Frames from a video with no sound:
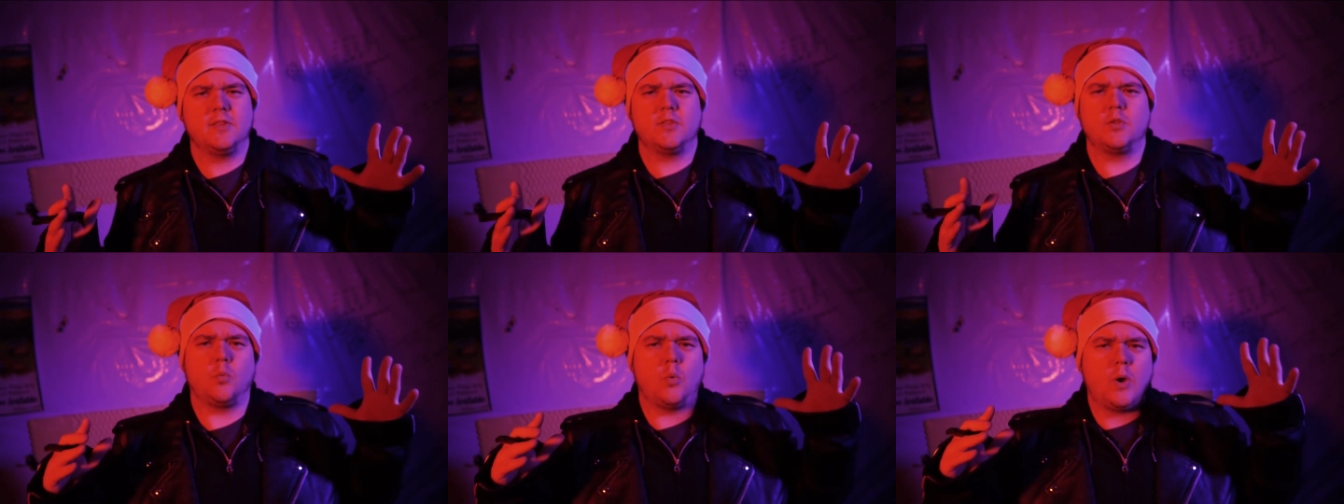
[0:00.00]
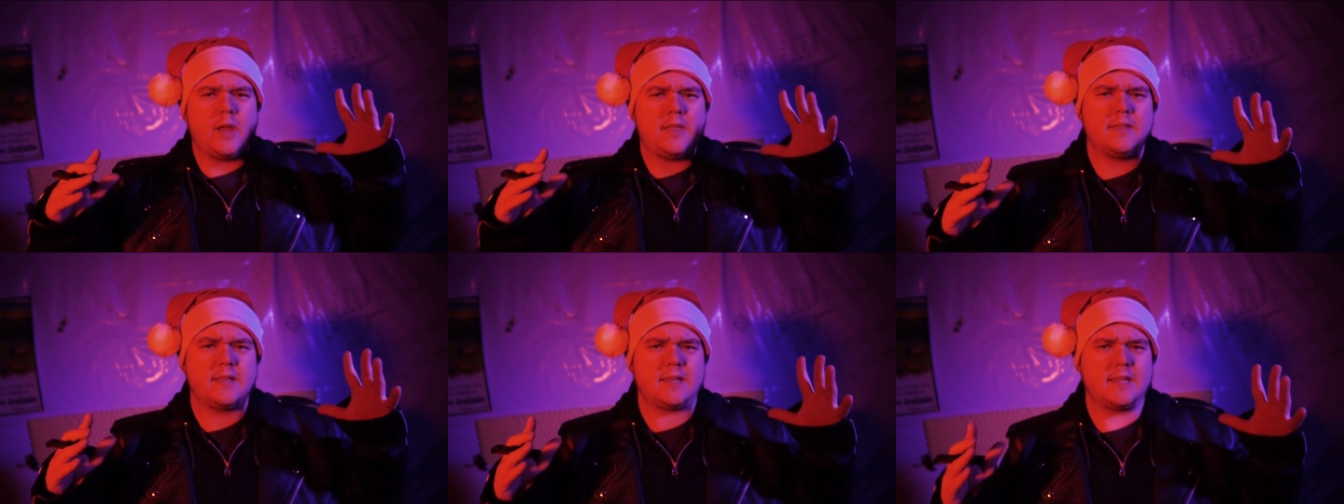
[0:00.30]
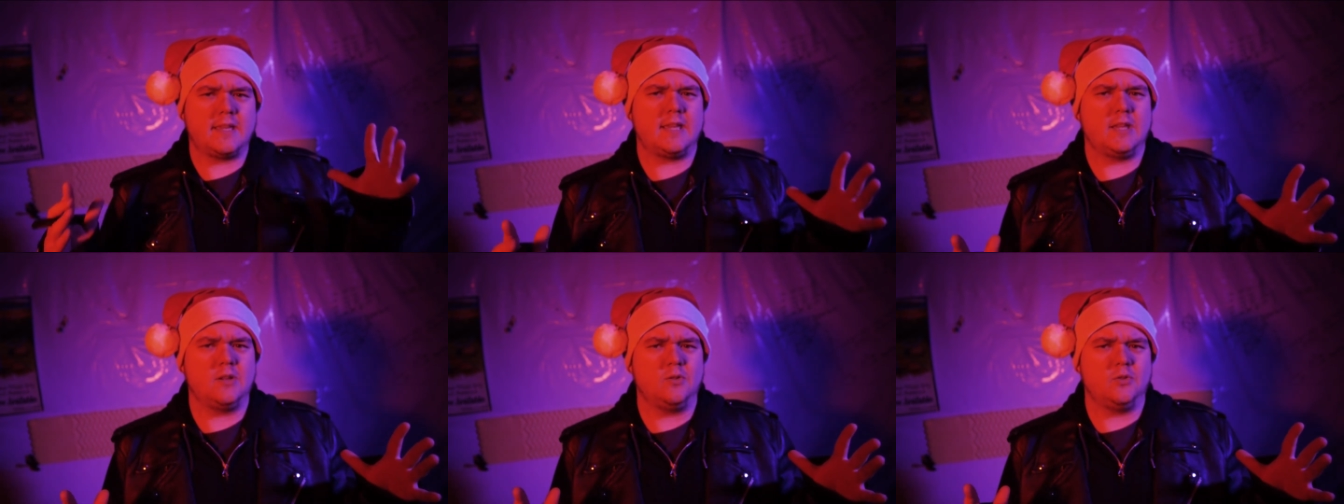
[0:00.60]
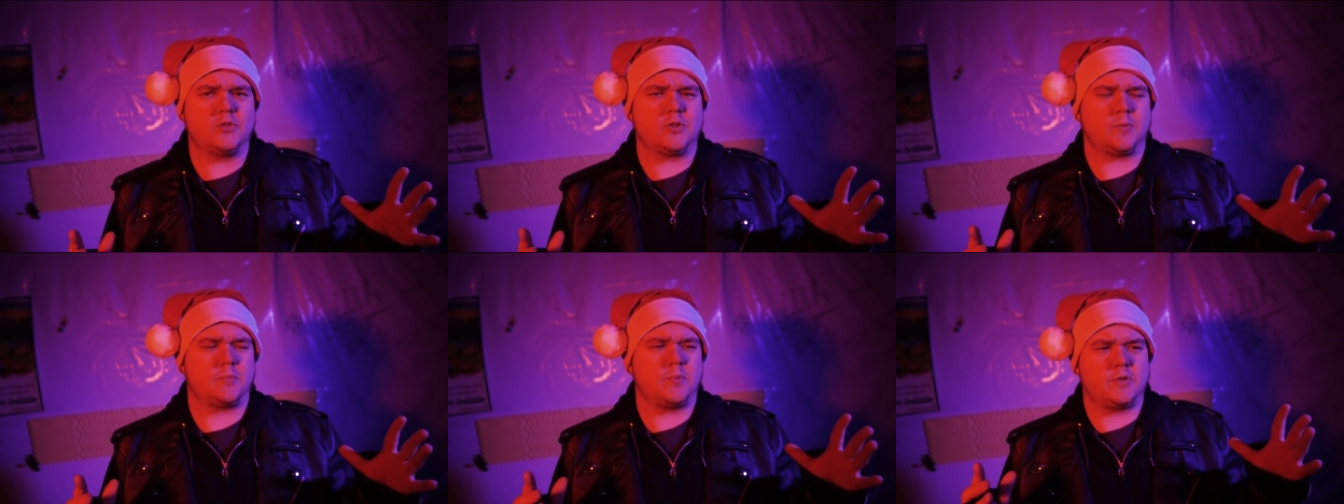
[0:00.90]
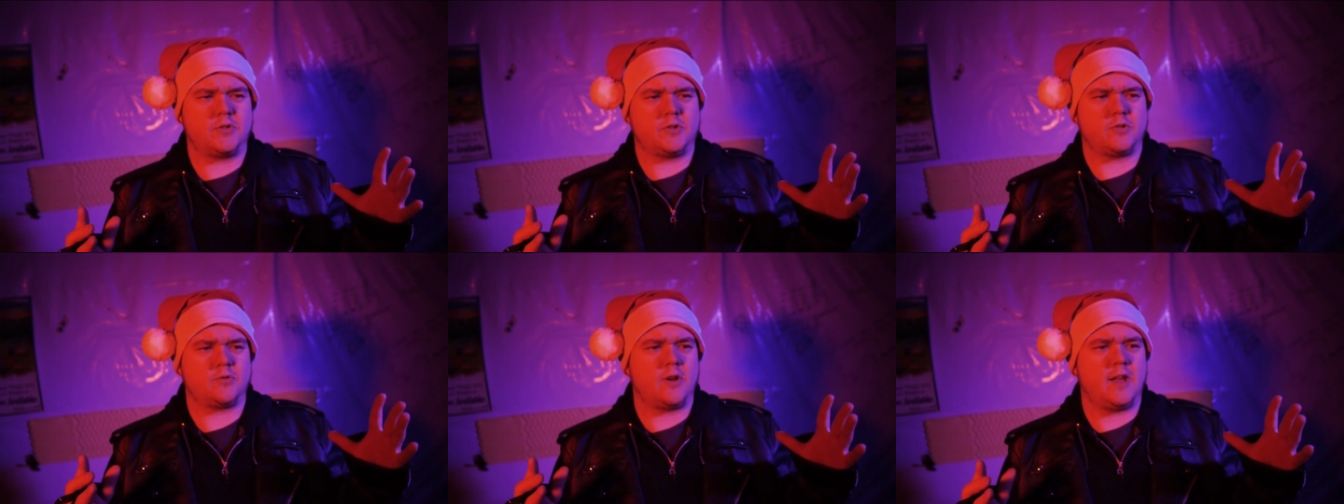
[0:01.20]
the way the kills are
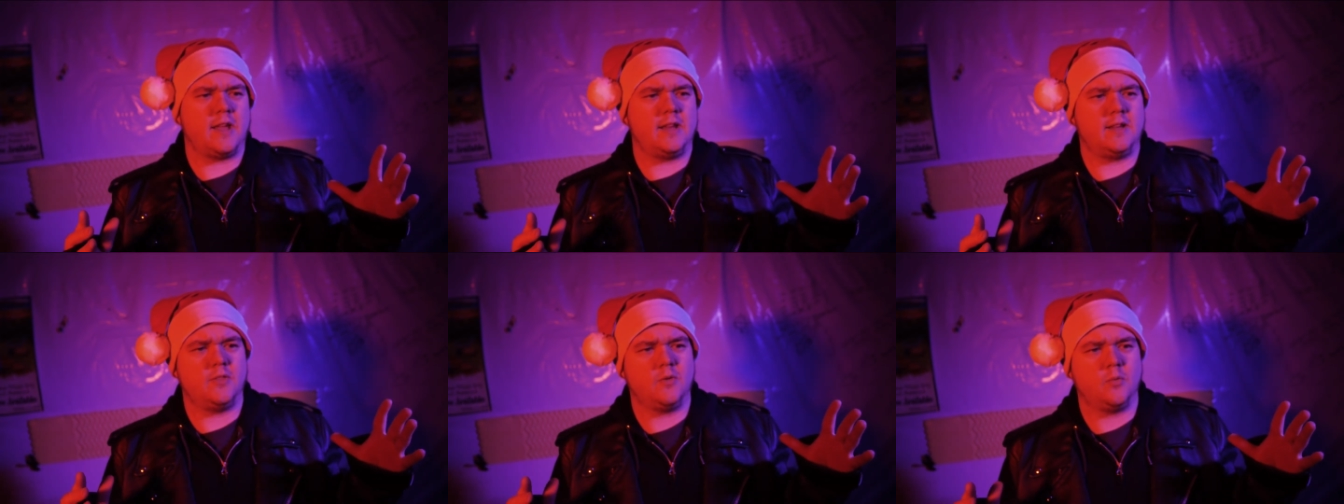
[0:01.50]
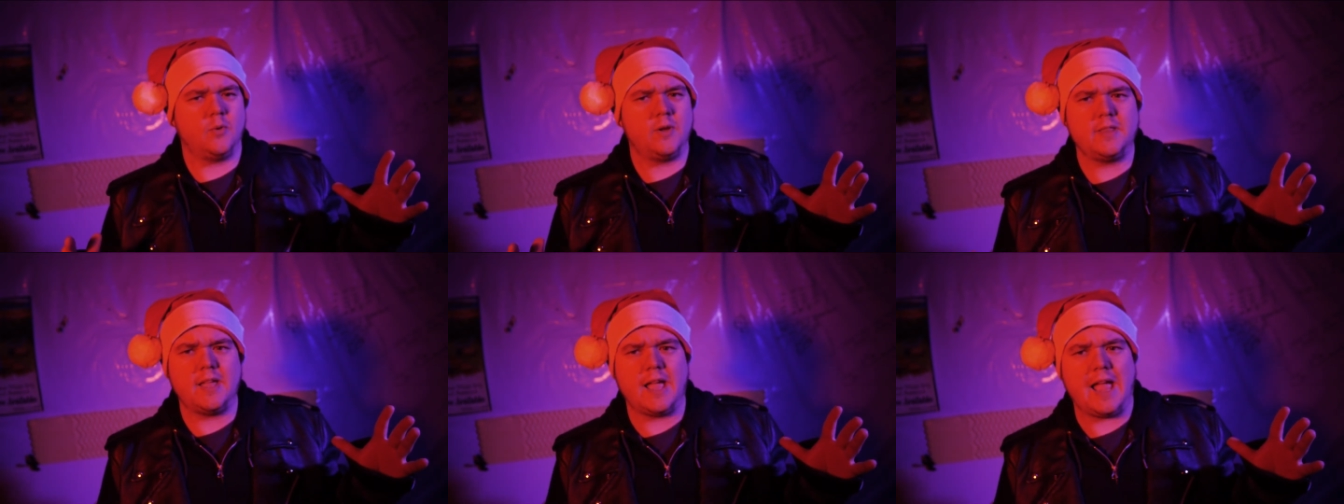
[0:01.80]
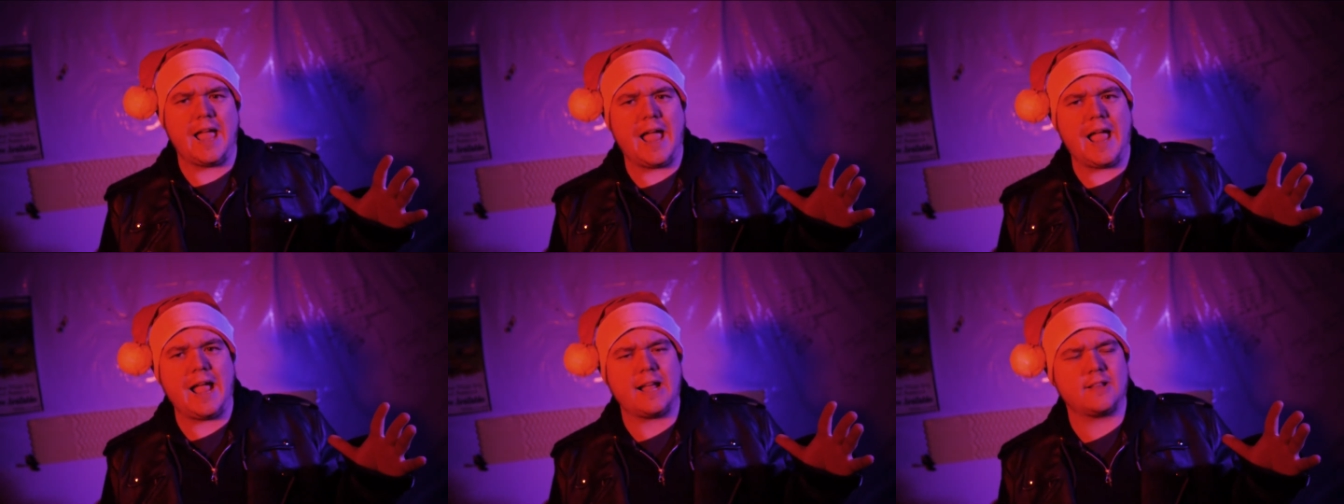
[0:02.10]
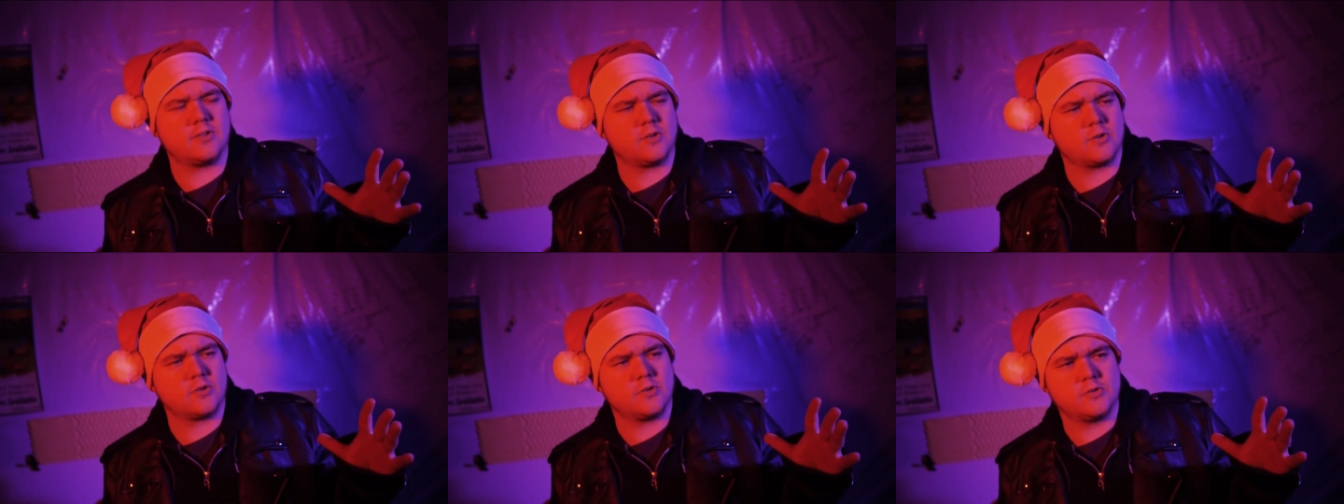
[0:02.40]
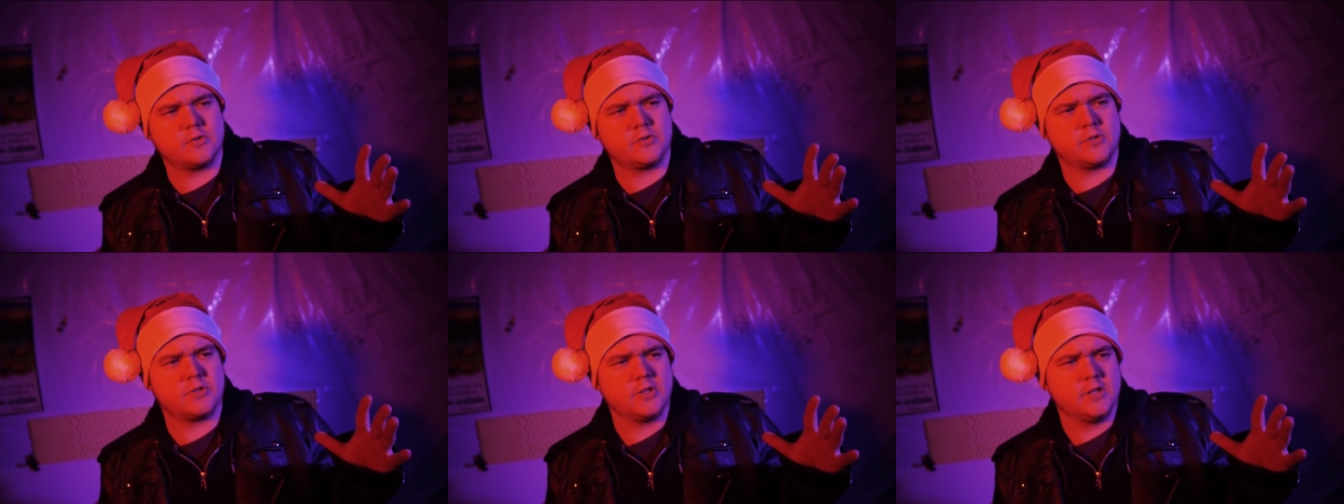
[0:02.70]
portrayed and the way the
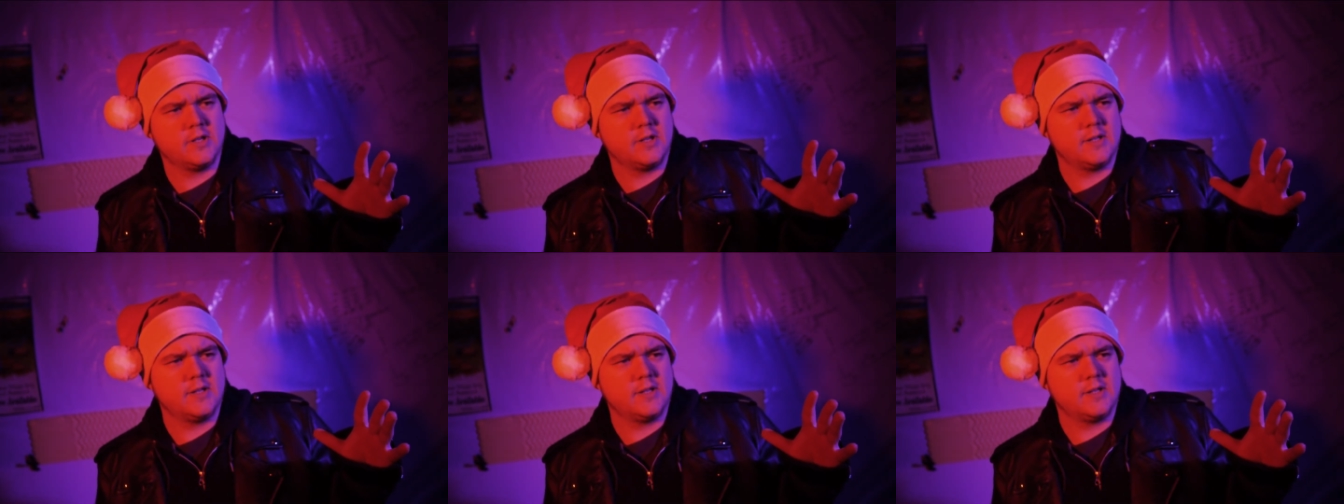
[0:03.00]
actors,